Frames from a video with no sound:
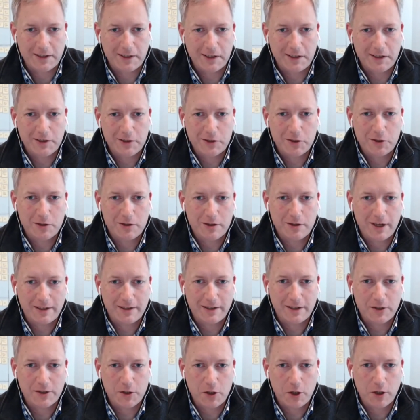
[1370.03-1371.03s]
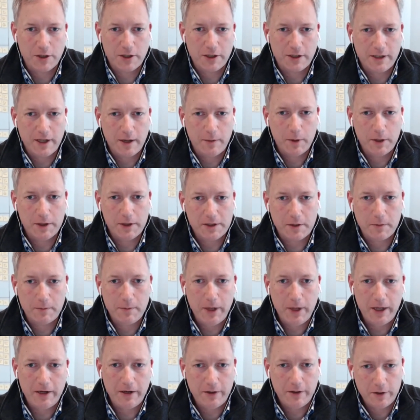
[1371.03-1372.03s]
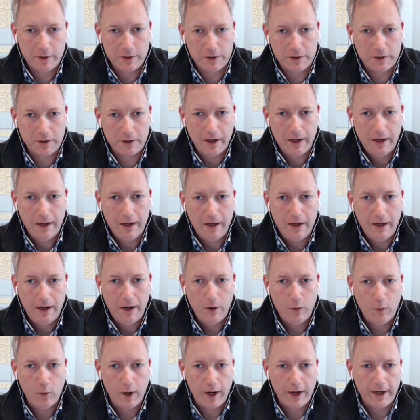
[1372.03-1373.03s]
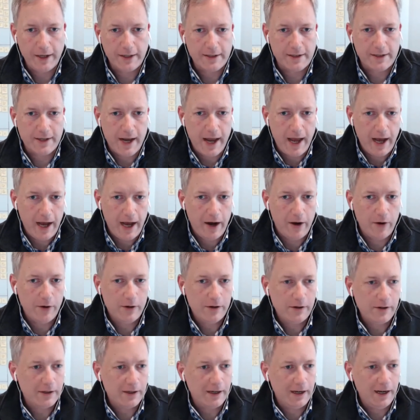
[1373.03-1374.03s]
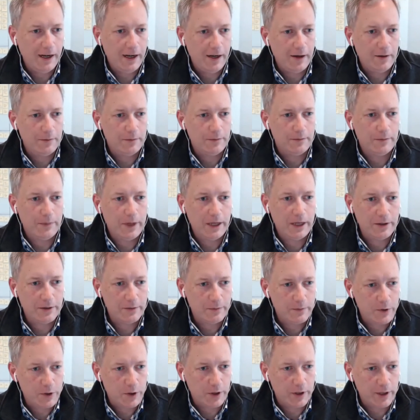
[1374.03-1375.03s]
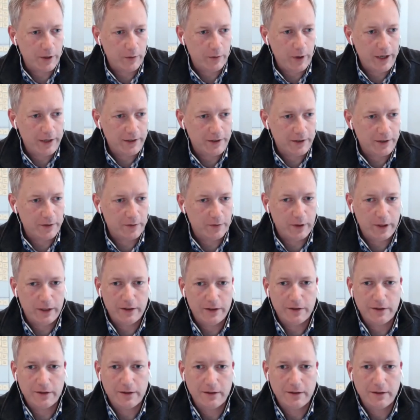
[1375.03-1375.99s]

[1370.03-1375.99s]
He says he's charging double his competitors' rates now, and should he raise his fees?